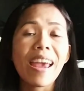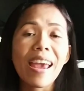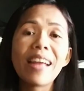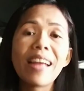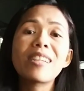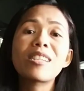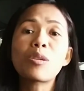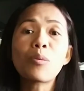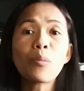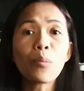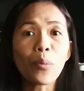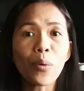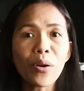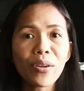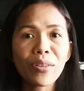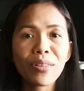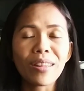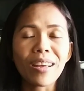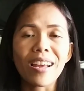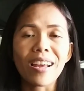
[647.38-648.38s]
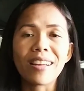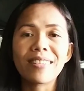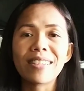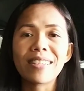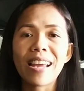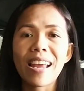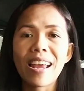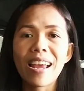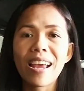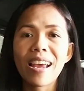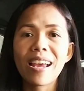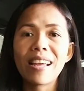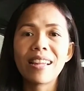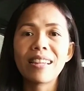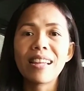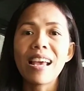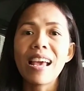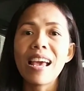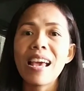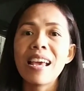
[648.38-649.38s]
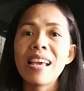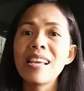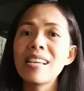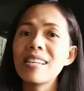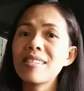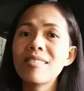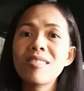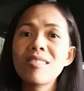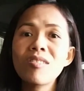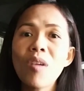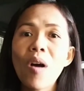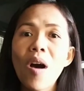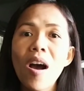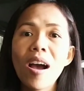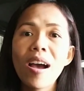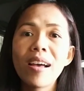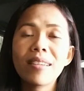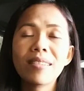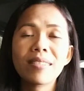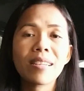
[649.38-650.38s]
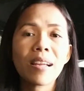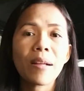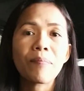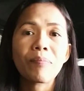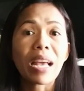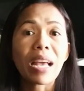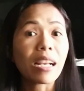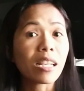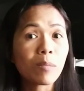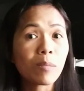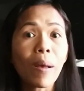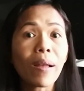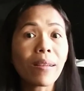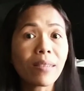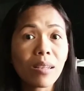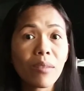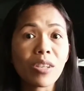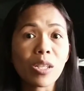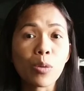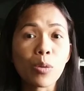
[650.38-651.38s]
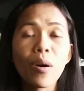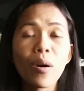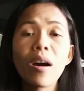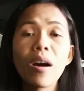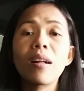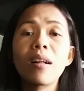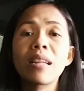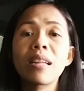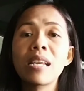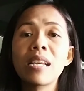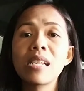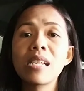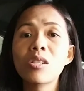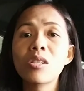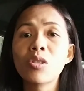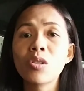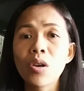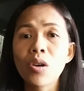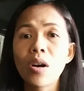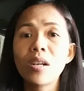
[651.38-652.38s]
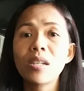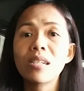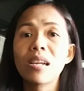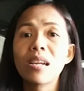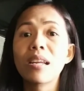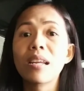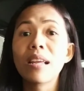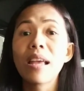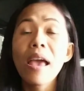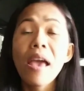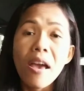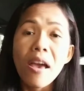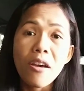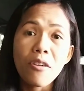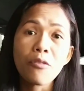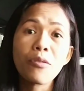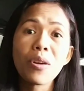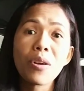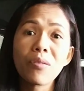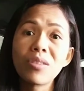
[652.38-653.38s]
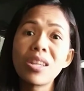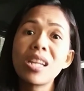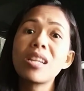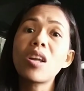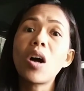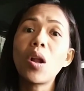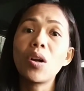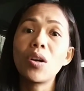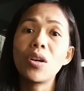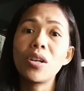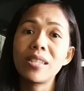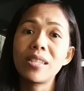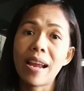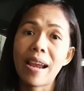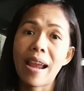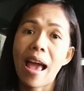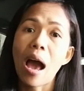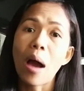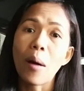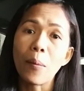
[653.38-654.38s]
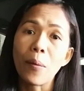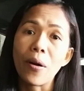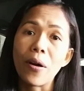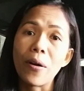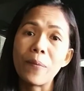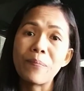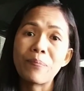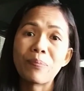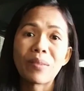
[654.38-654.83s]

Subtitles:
it's worth it, and he's not expensive as well. He's charging $50 an hour.